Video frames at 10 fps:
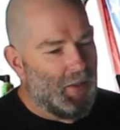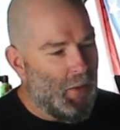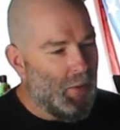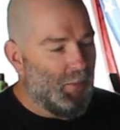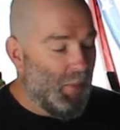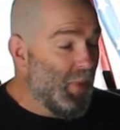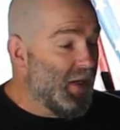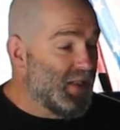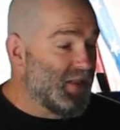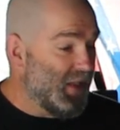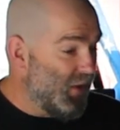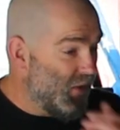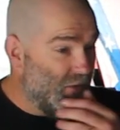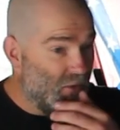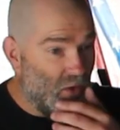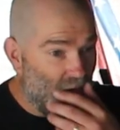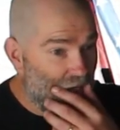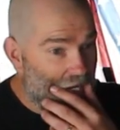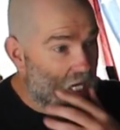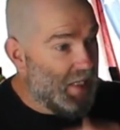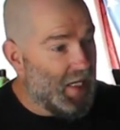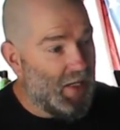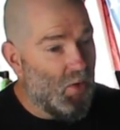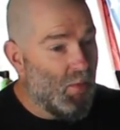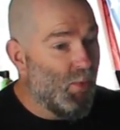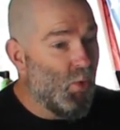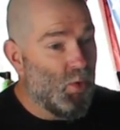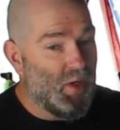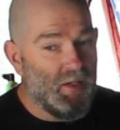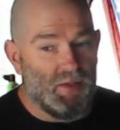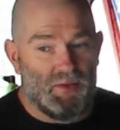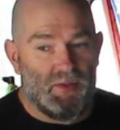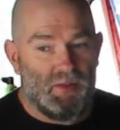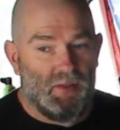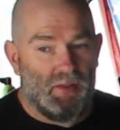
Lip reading: The biggest thing I've got to take on board is